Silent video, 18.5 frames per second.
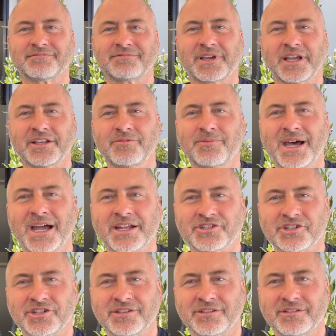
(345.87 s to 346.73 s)
Can you
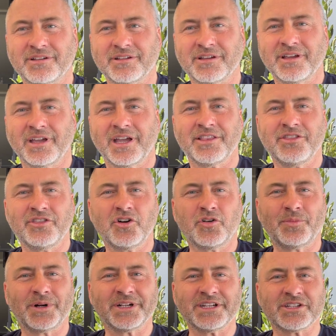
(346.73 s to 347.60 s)
imagine? And
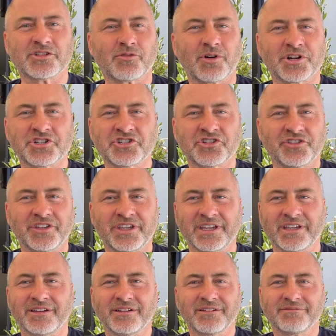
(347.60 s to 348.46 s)
nobody's
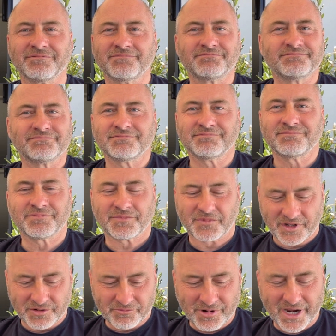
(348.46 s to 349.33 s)
questioning,
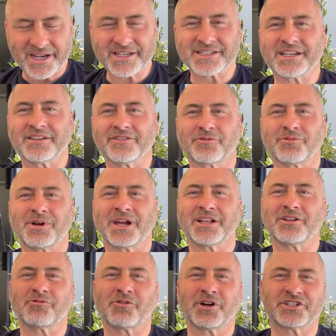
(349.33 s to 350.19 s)
raising the
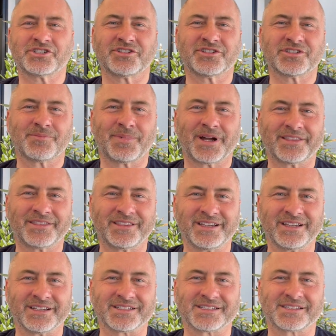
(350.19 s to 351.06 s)
right questions about
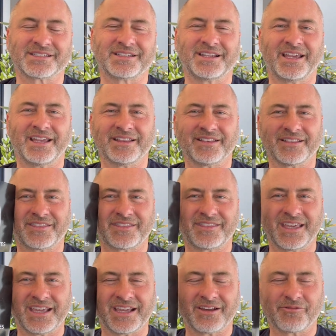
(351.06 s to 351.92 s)
this, and
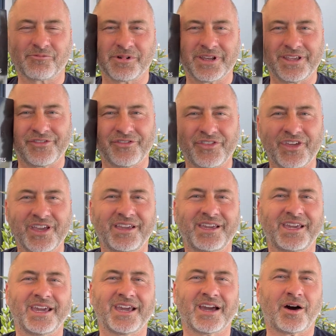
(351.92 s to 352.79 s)

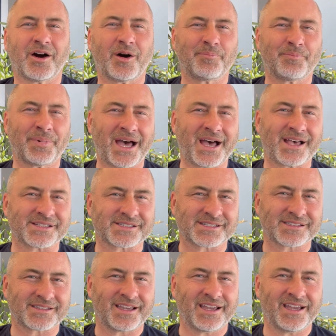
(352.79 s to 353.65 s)
rethinking our
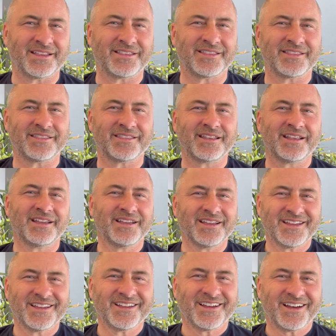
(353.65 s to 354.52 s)
past and
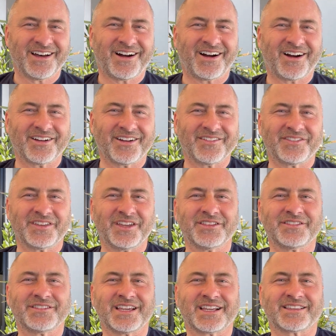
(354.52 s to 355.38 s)
the
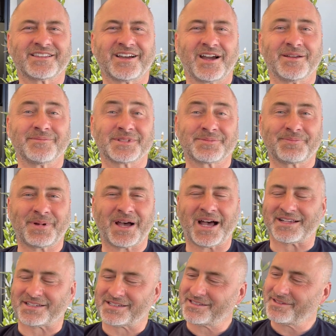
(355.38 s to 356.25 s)
antique times
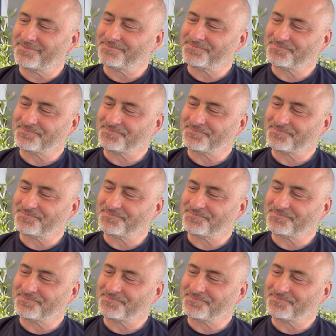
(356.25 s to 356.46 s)
past.